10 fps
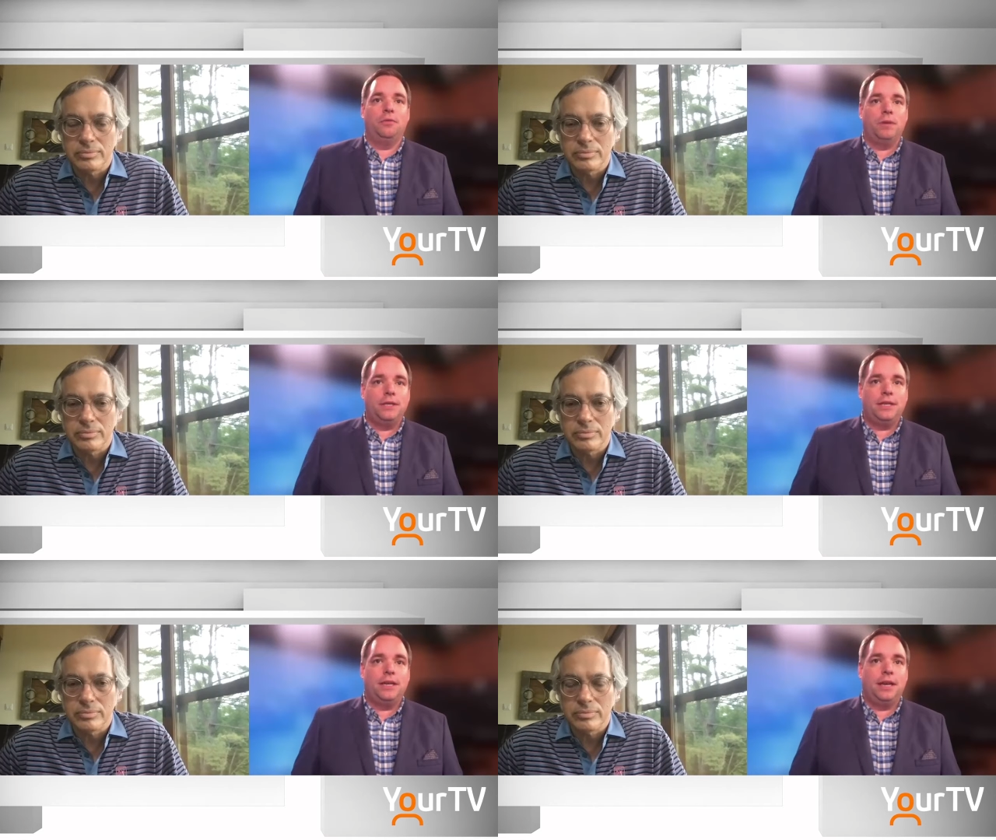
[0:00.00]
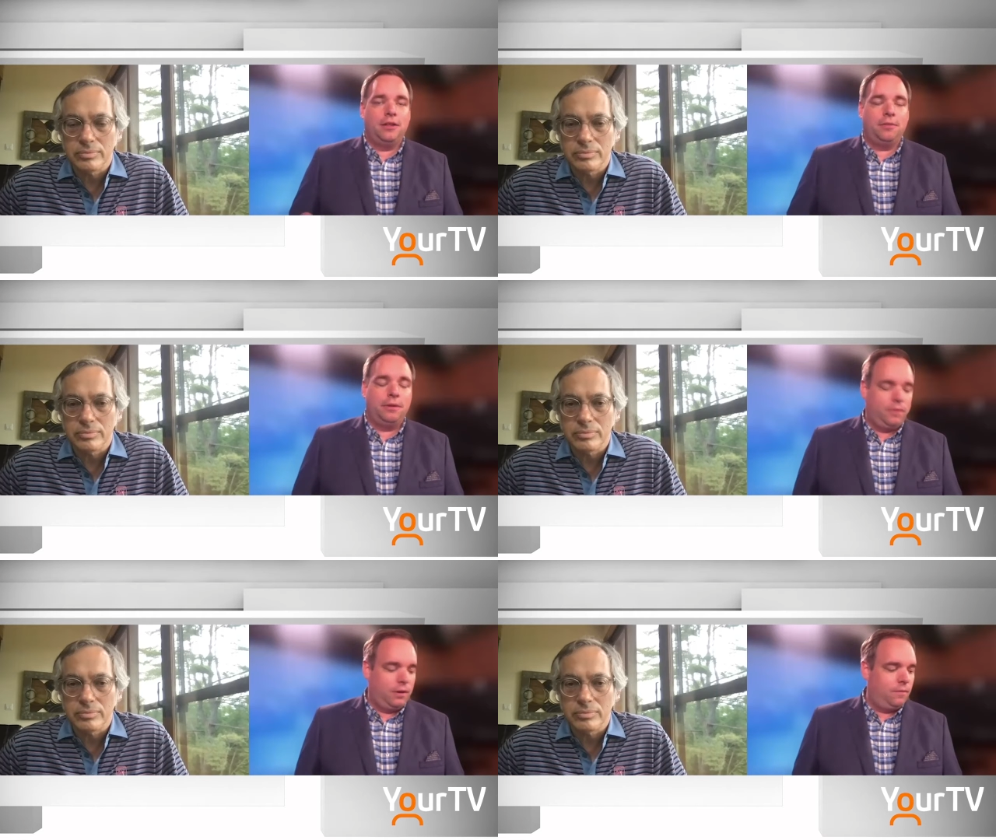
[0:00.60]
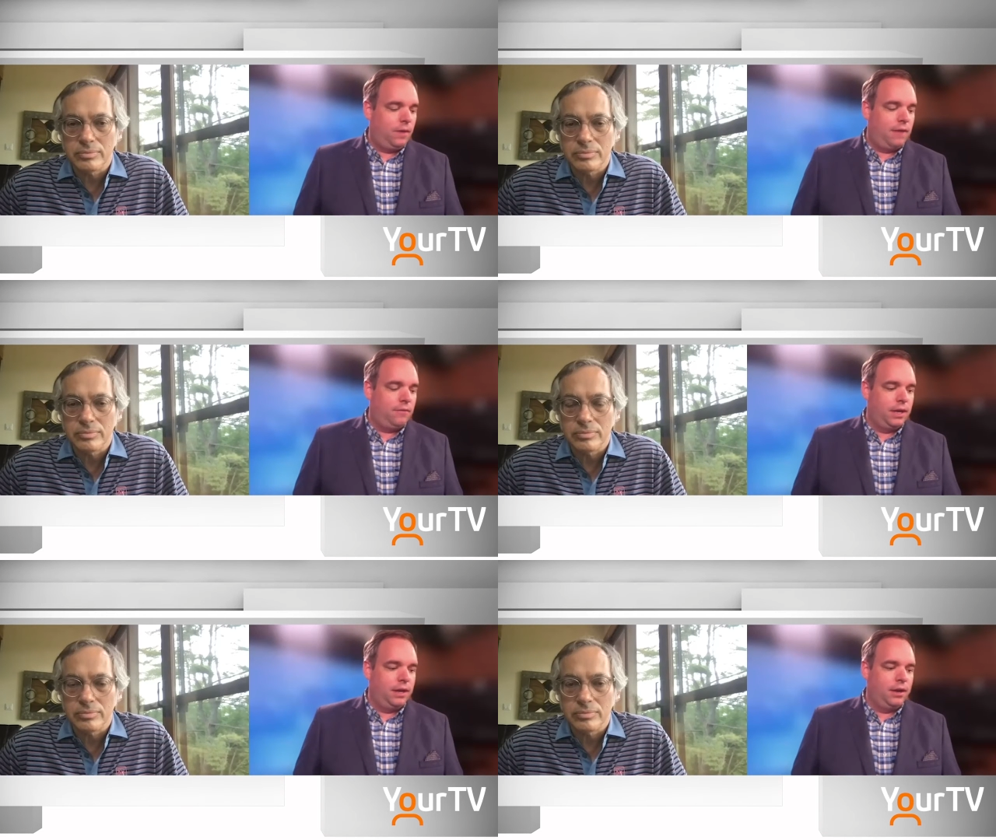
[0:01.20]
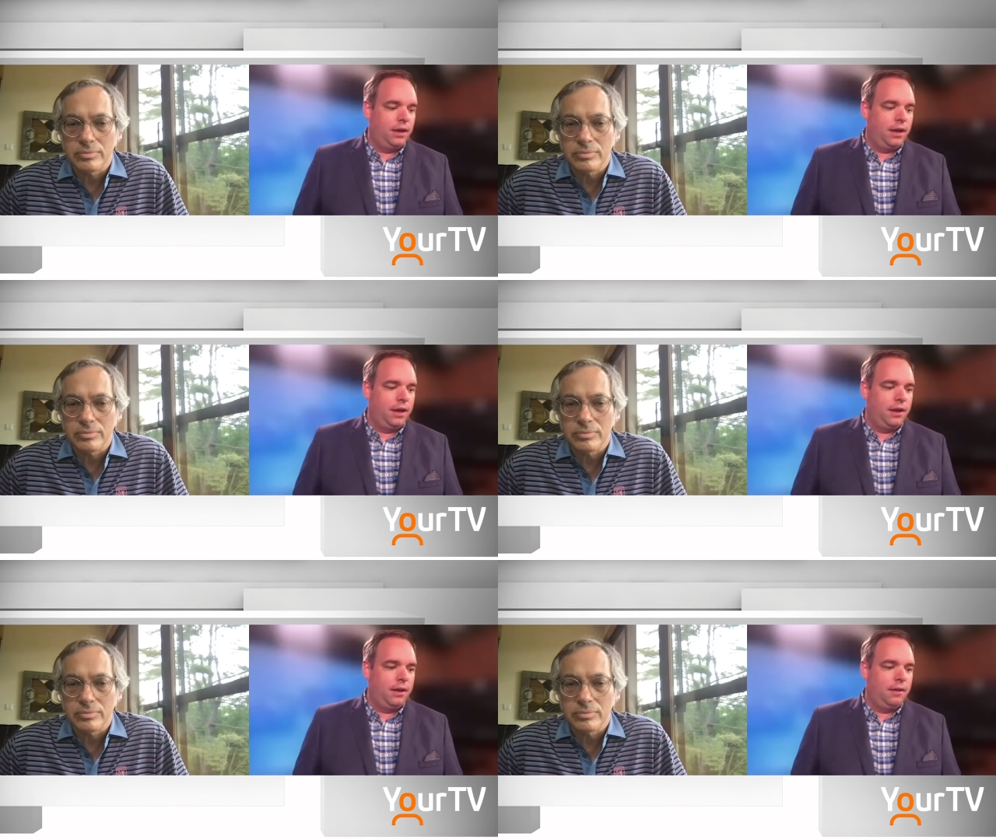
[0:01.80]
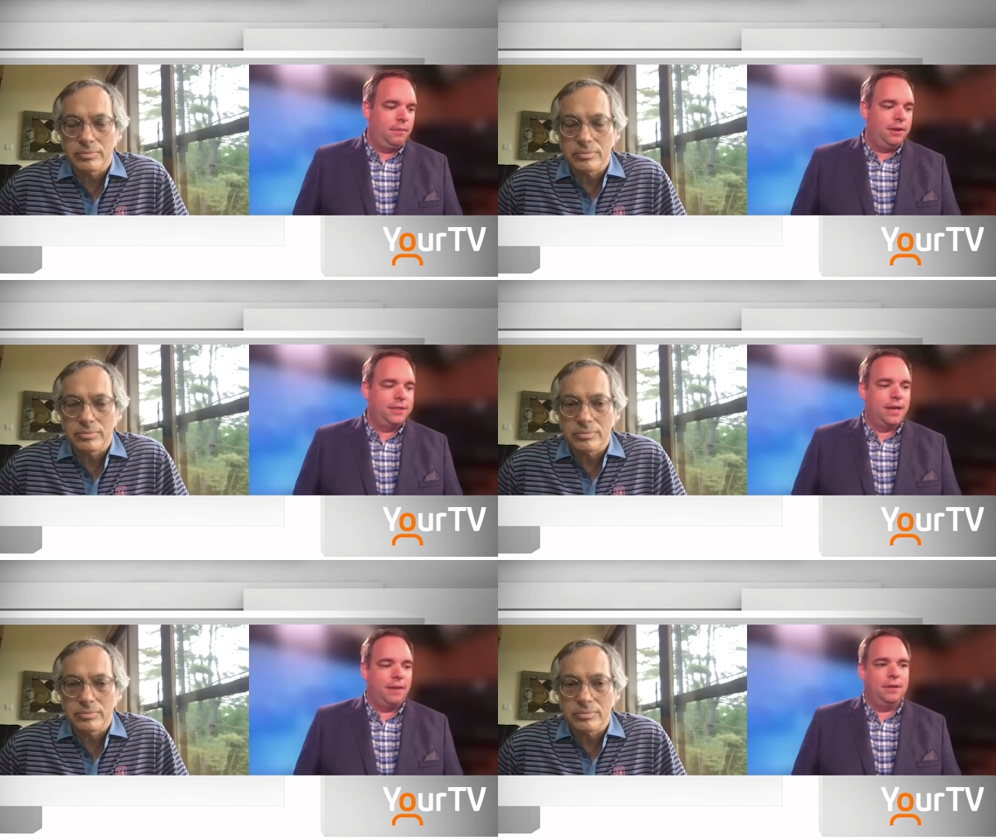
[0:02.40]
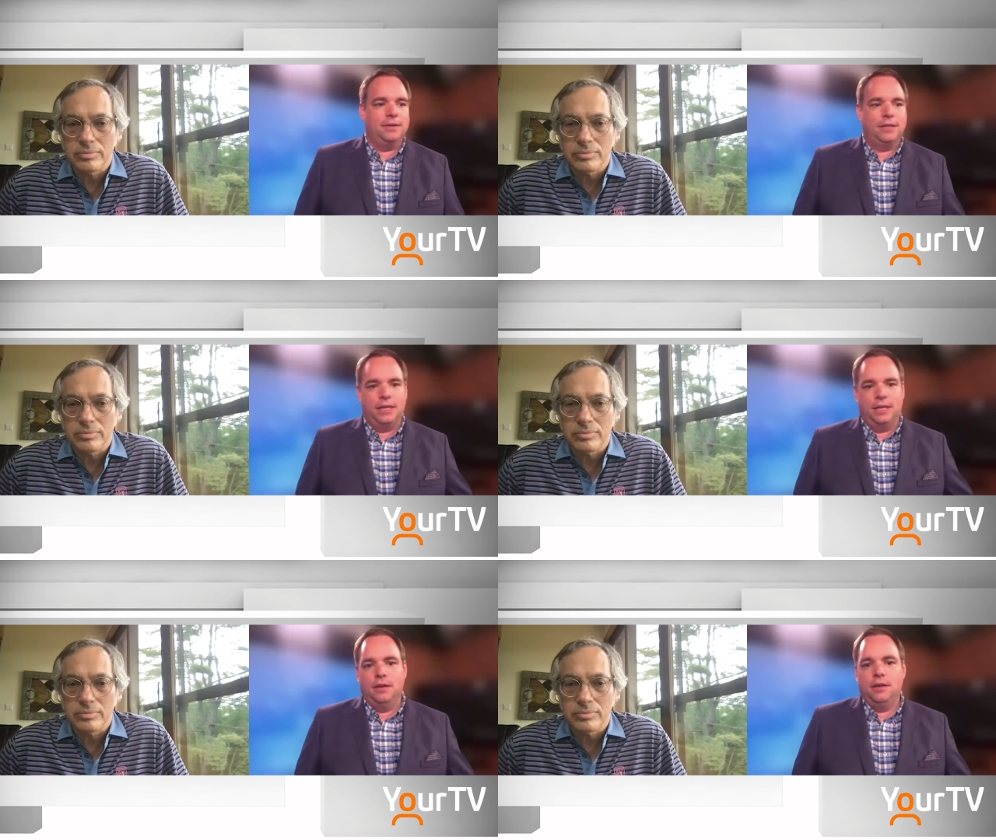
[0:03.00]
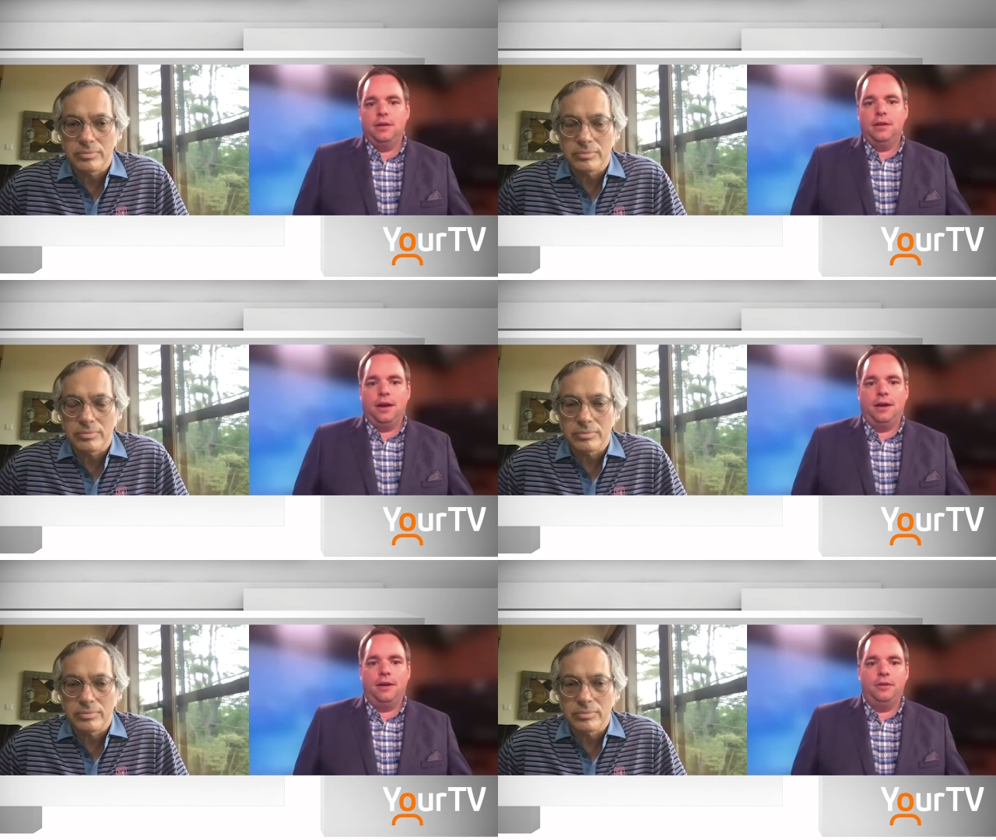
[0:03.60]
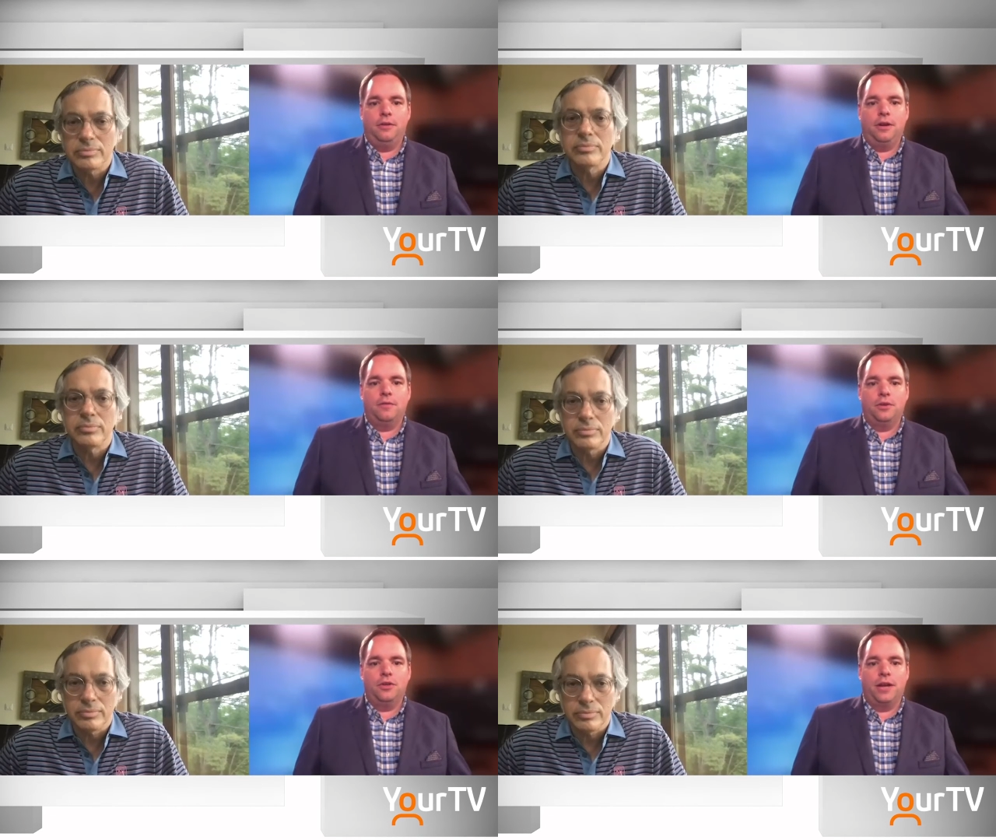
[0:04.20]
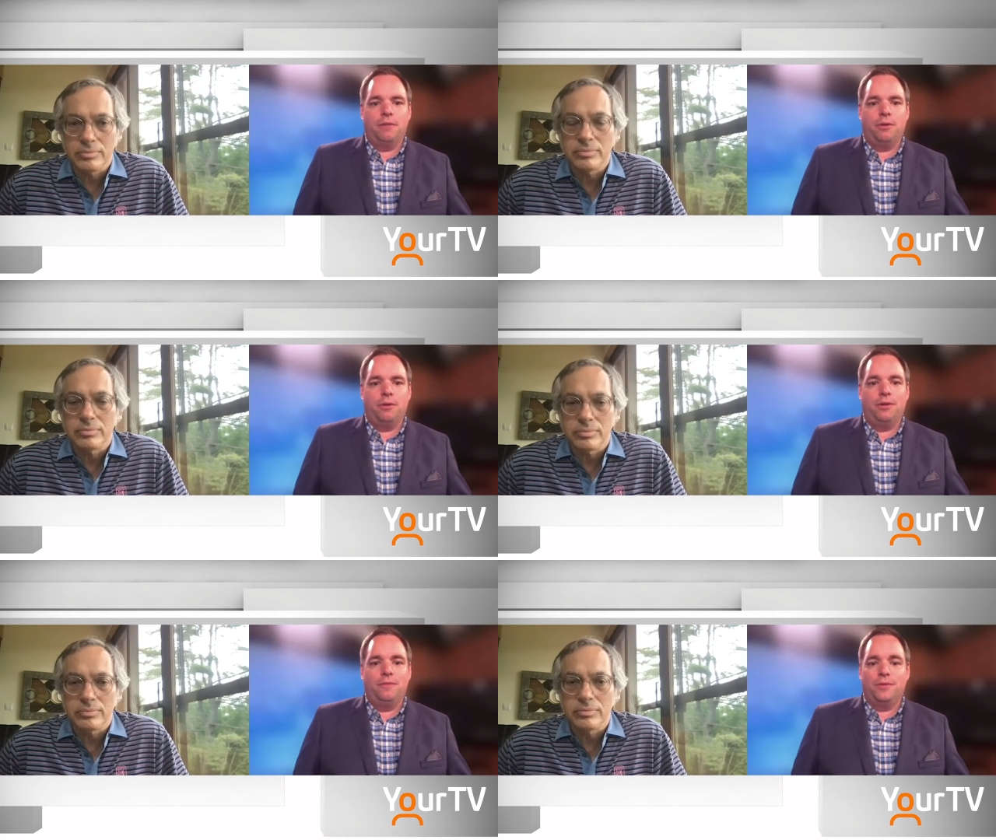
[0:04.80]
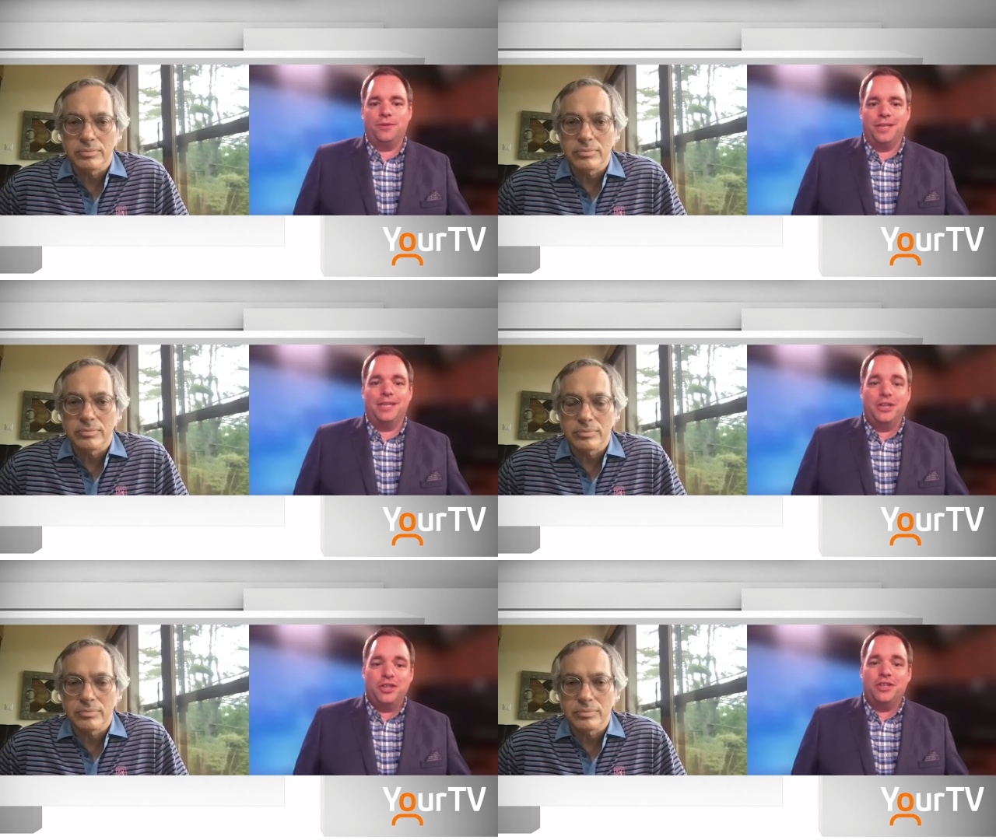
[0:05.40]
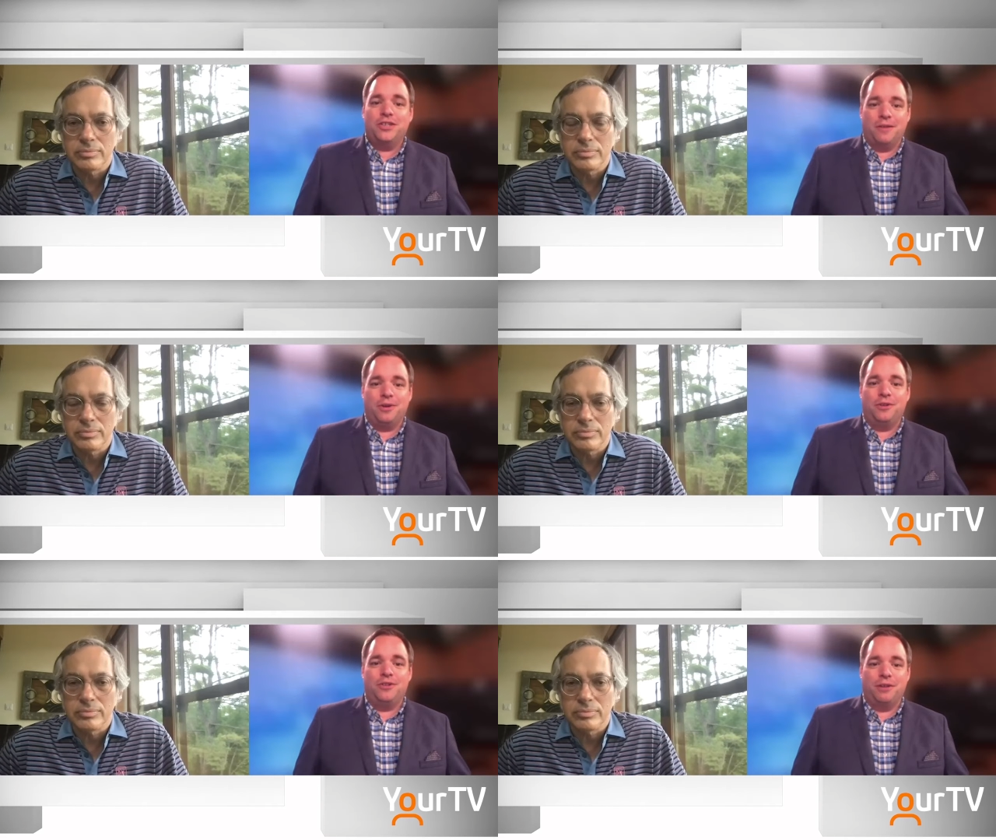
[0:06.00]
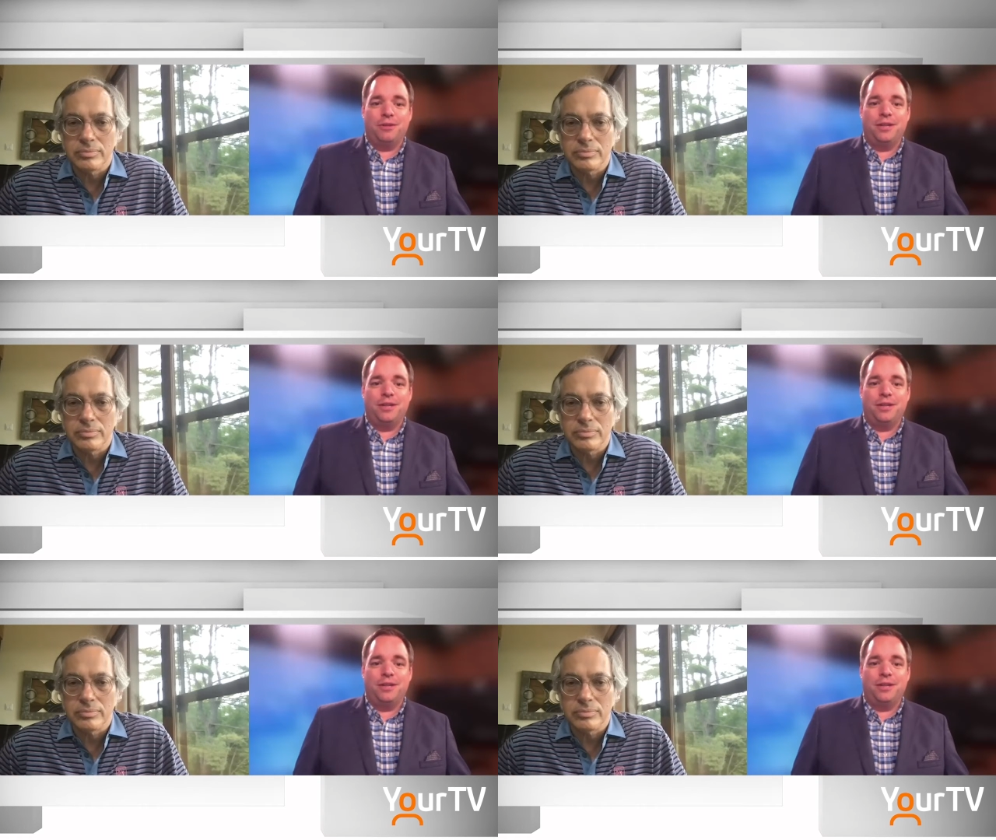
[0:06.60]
Speaker 1: recent announcement of, of having uh, Mary Simon as the uh, new governor general, the first indigenous governor general in